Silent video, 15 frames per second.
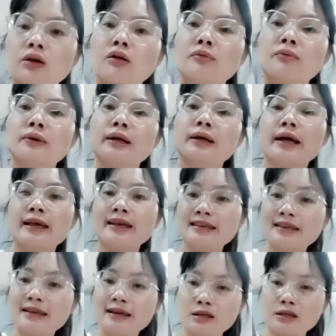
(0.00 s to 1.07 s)
over 8
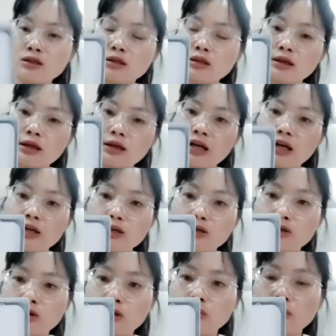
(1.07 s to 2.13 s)
years,
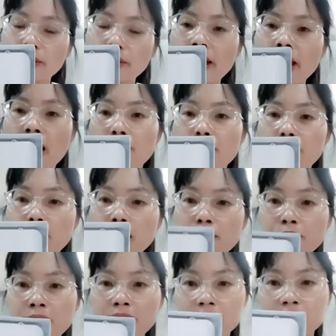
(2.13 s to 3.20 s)
so we have a
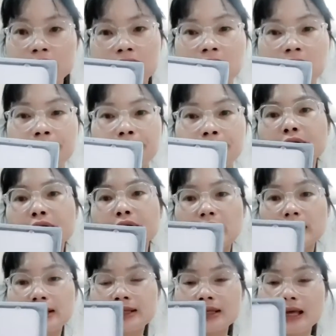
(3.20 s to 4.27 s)
competitive price
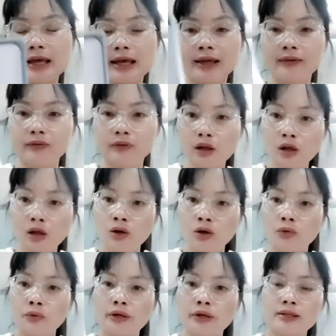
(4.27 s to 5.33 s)
and
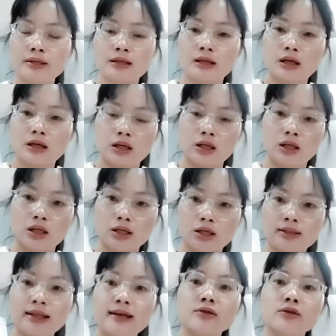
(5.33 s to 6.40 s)
with standard
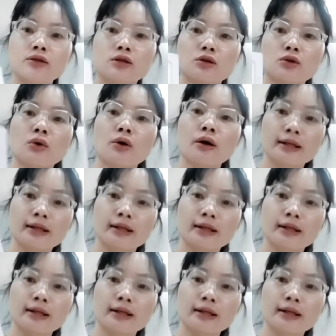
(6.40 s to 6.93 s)
quality.